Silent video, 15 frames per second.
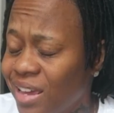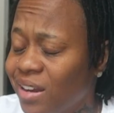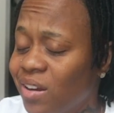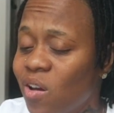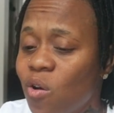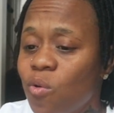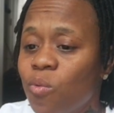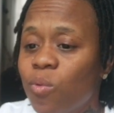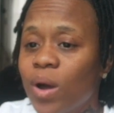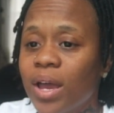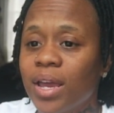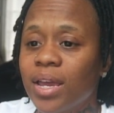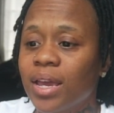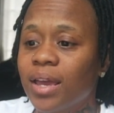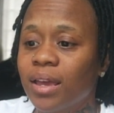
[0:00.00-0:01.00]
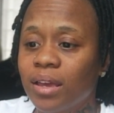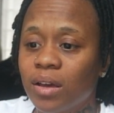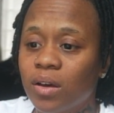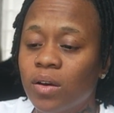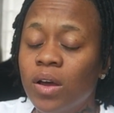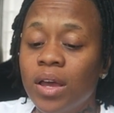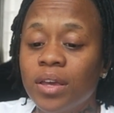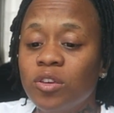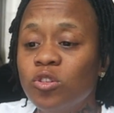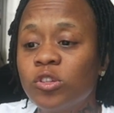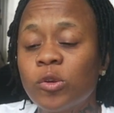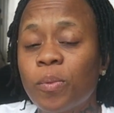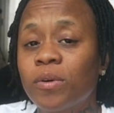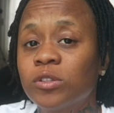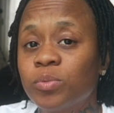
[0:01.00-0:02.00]
In no way in hell you
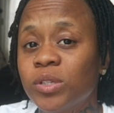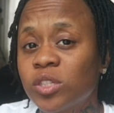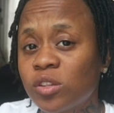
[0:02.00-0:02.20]
supposed to be